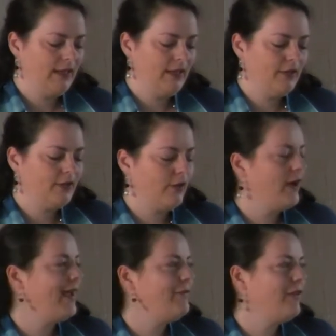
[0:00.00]
So
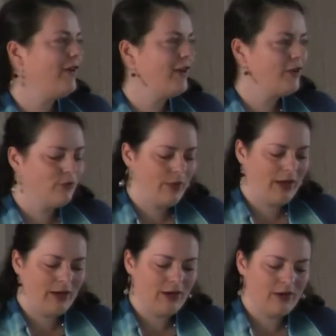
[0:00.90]
I am very
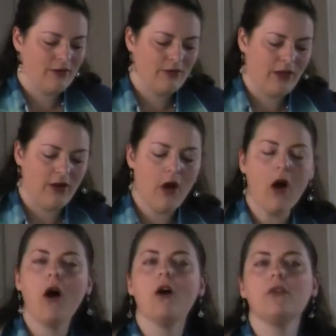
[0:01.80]
aware that
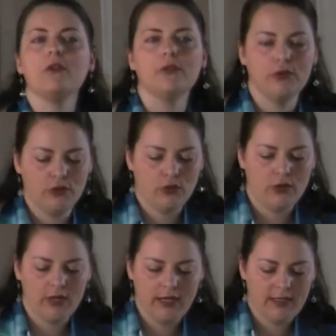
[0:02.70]
all those
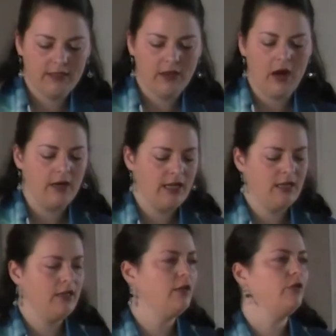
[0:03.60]
stories are
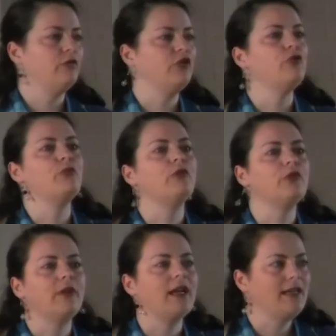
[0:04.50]
in the room
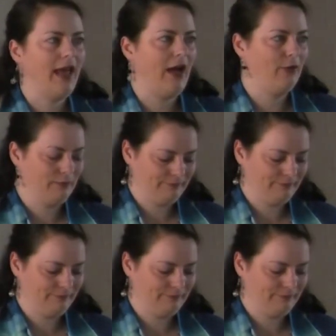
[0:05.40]
right now.